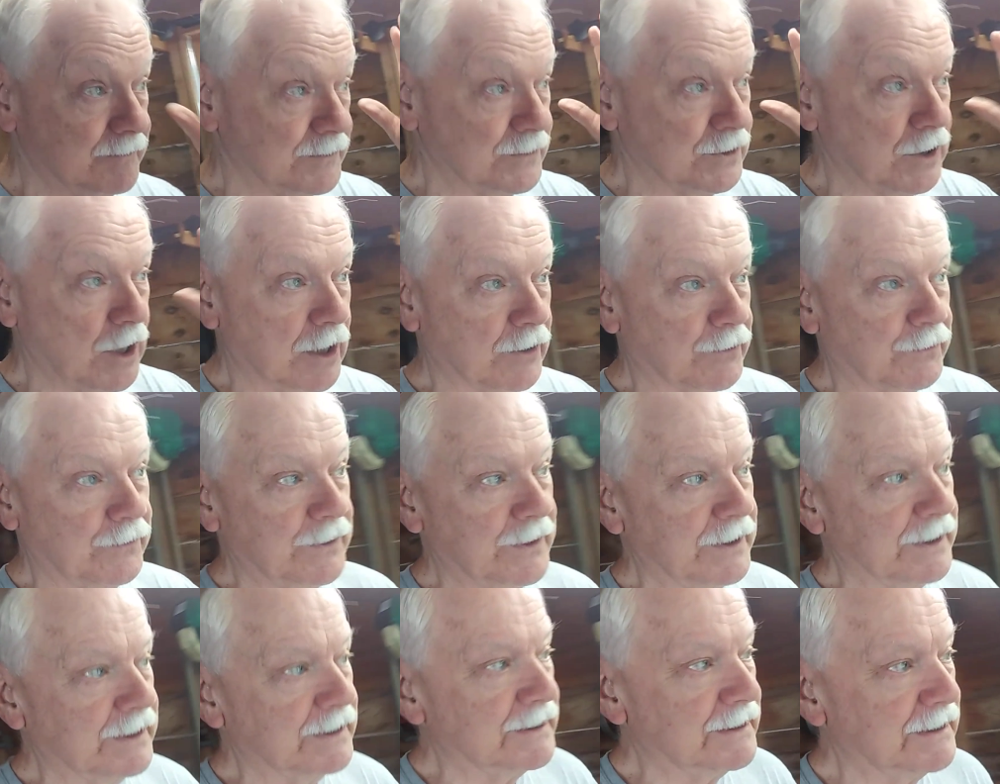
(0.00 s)
talked with
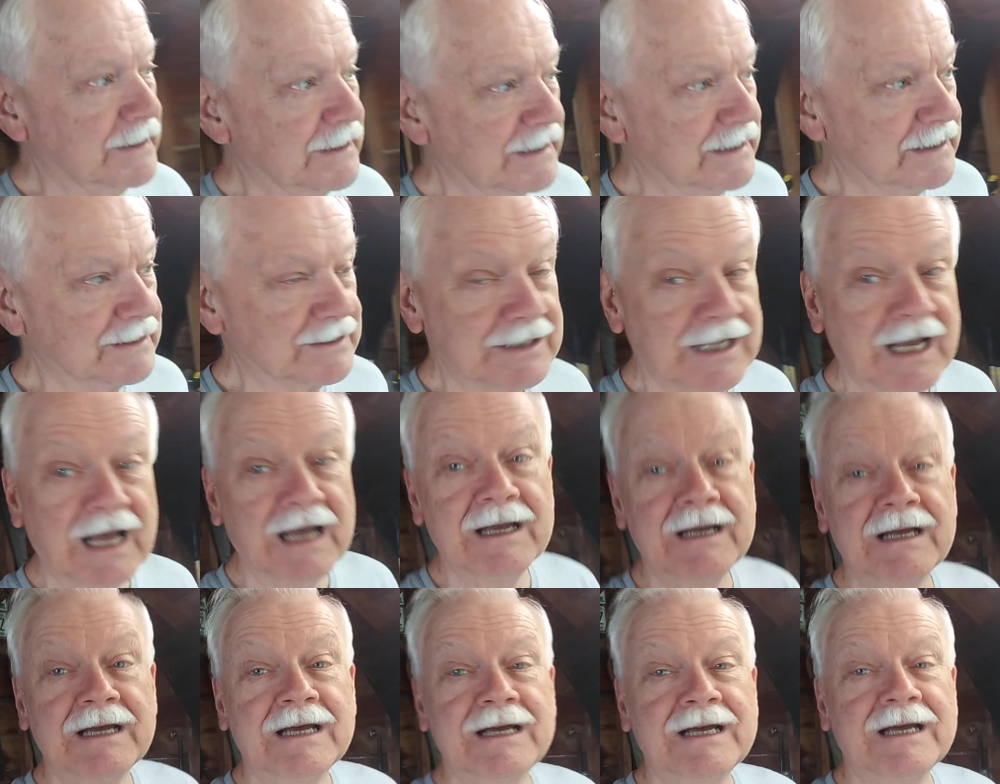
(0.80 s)
you.
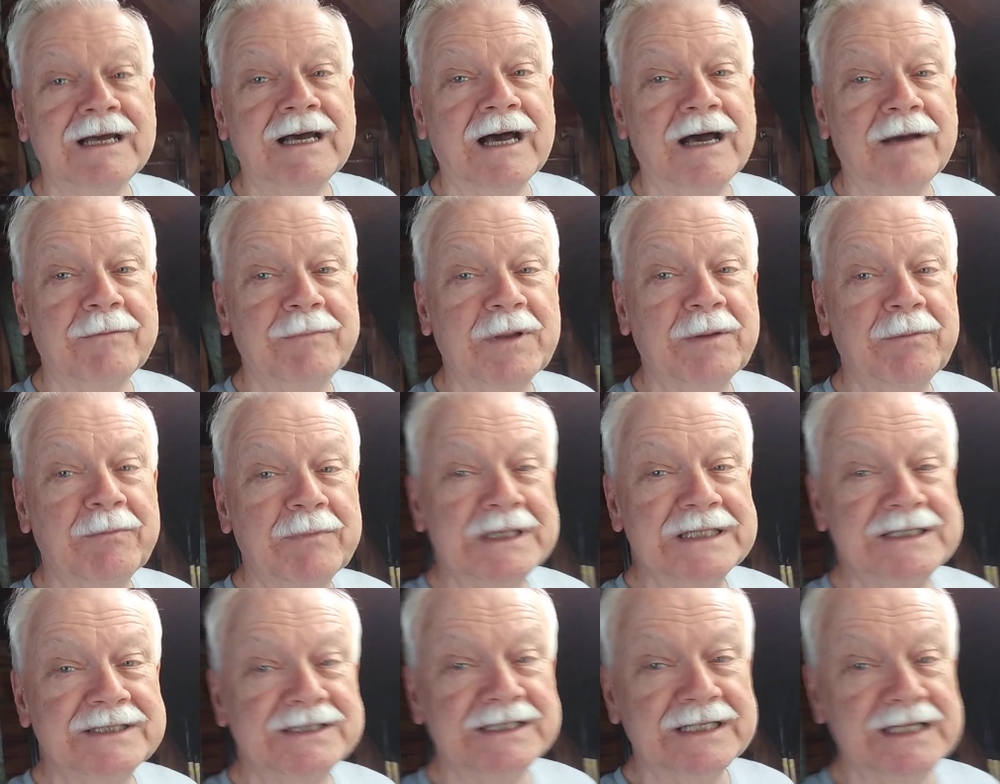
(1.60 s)
I've been
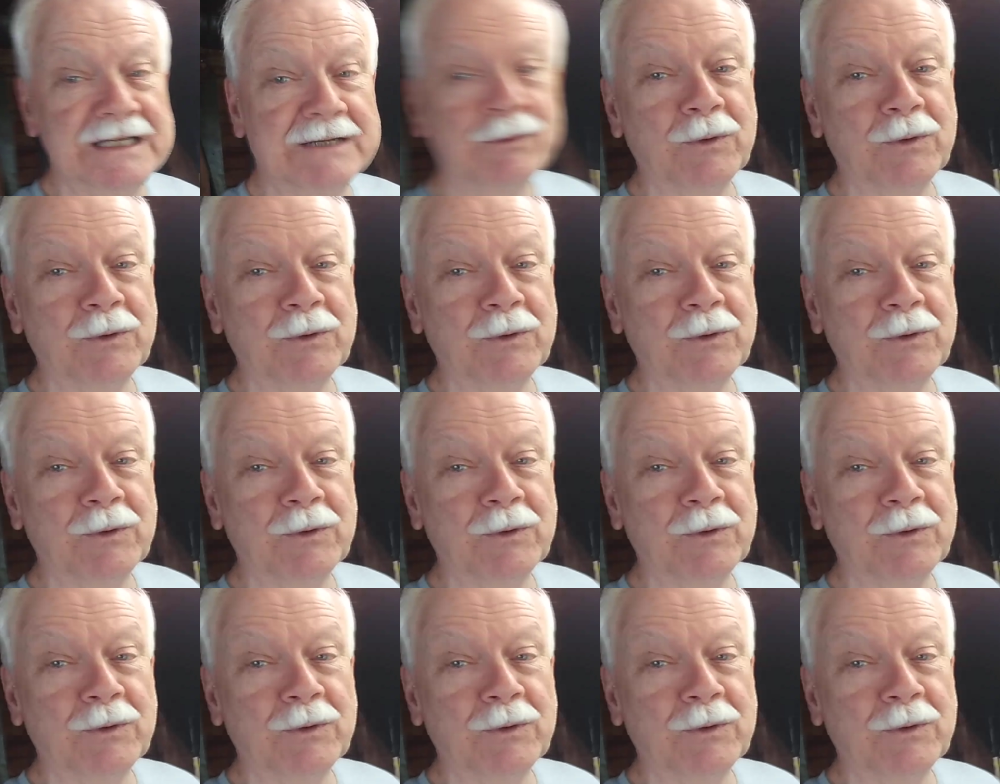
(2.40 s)
busy